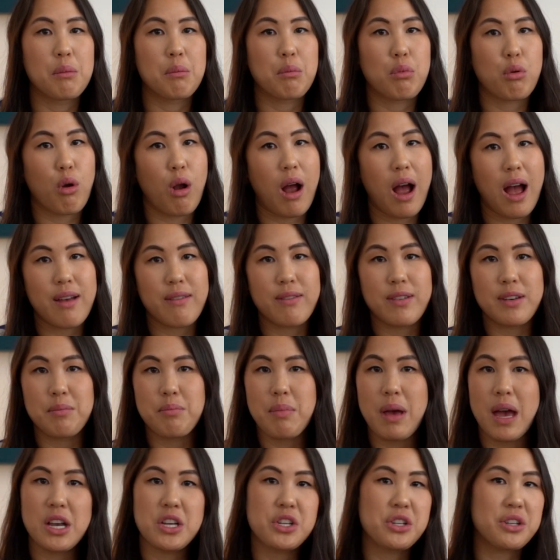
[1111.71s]

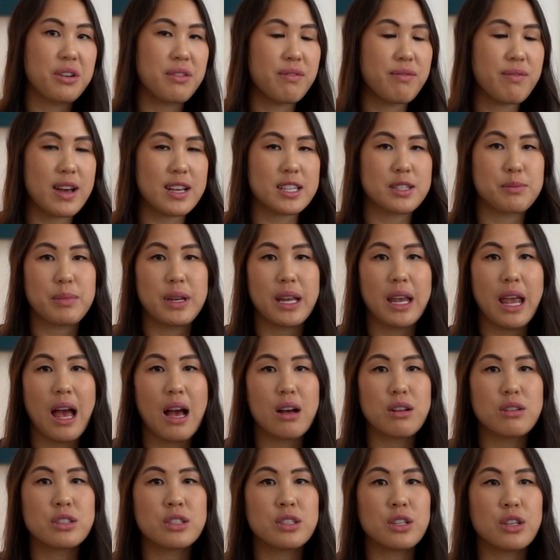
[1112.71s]
private pension investment
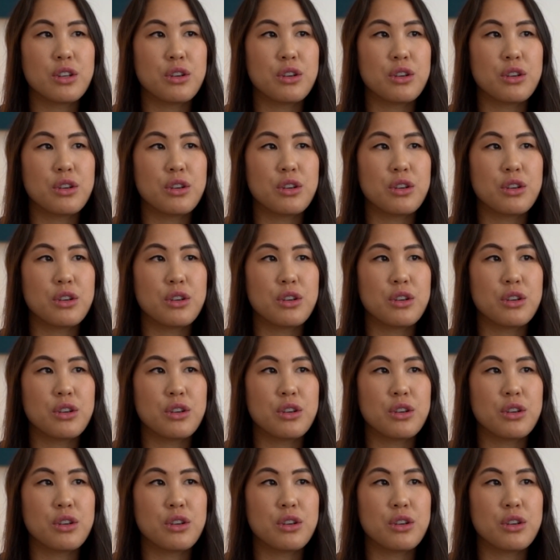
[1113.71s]
accounts,